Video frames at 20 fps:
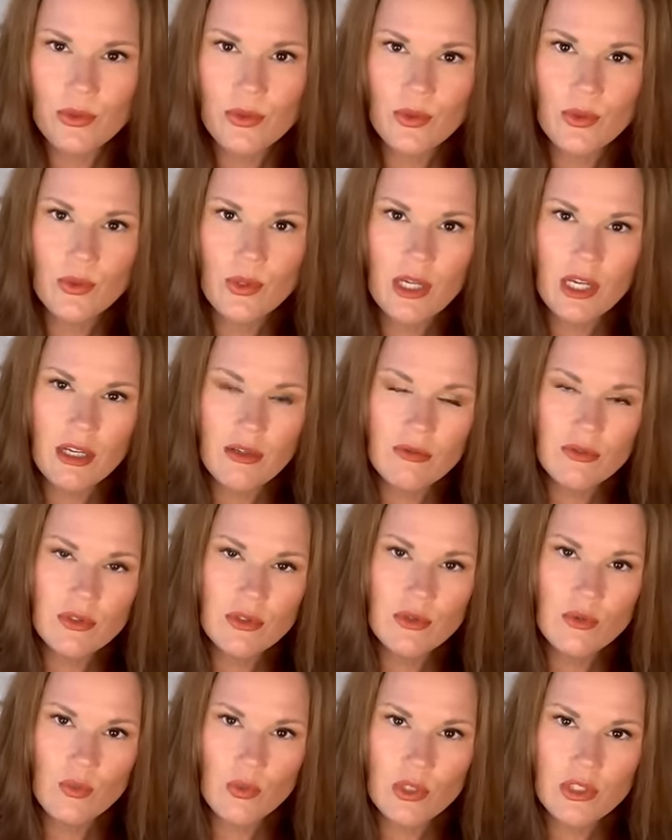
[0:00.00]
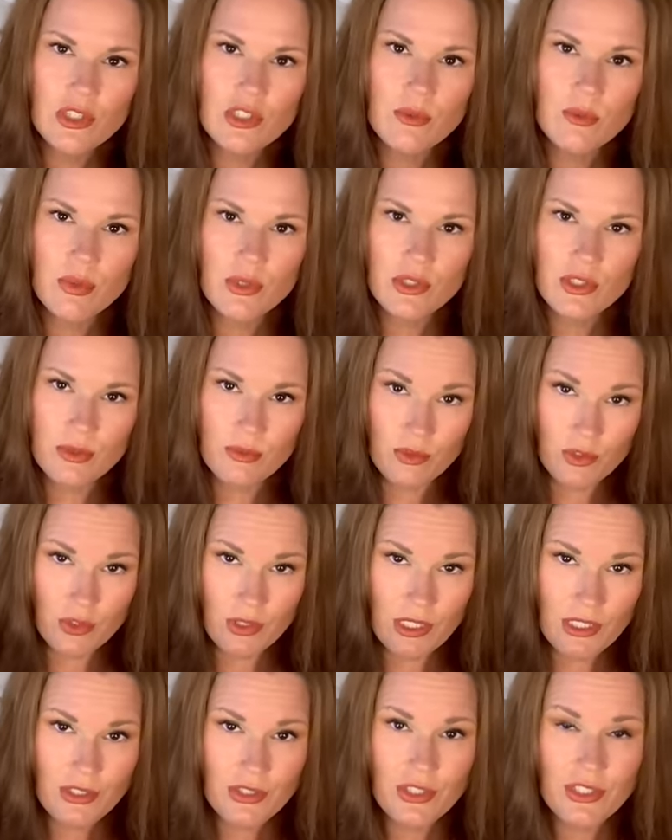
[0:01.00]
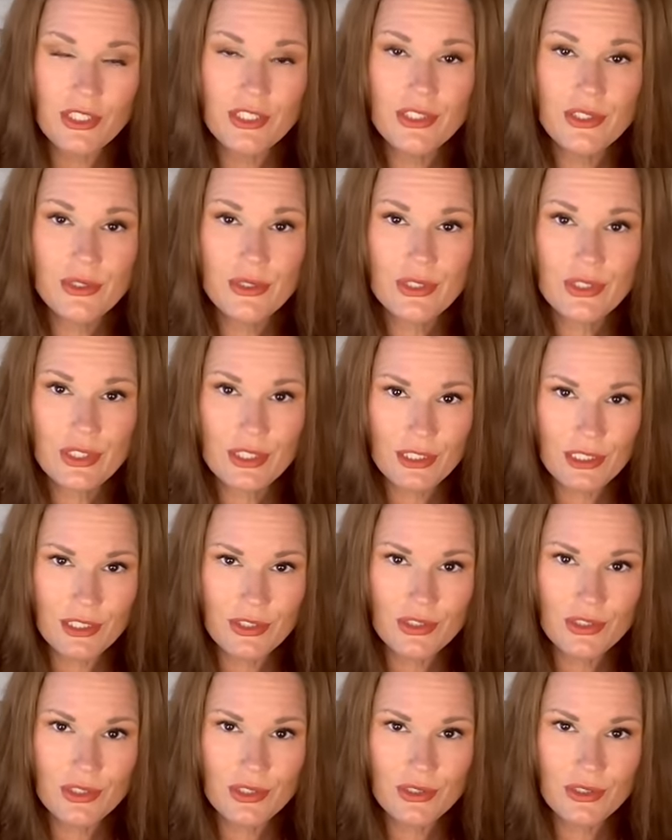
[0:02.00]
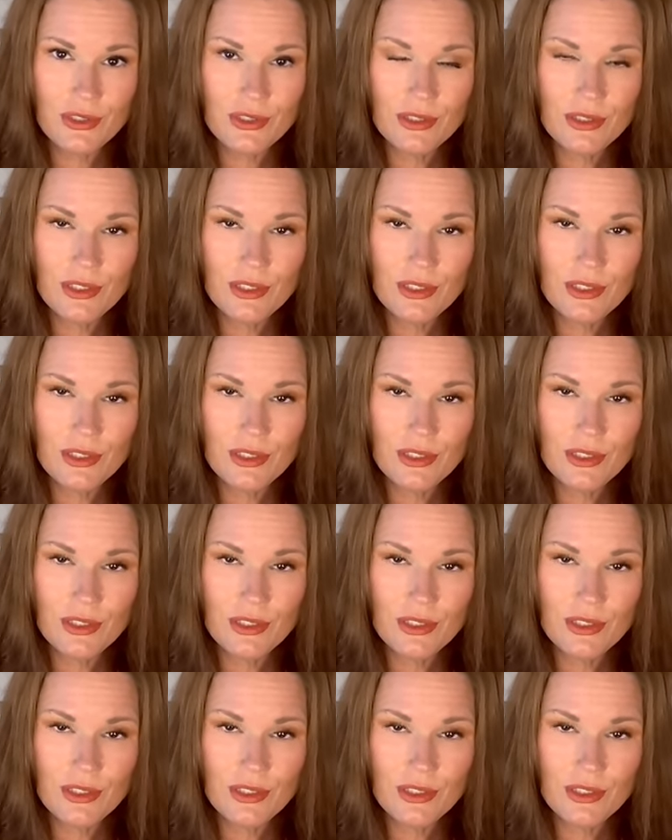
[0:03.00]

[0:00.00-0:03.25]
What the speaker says: whoever wants to put some traction into this connection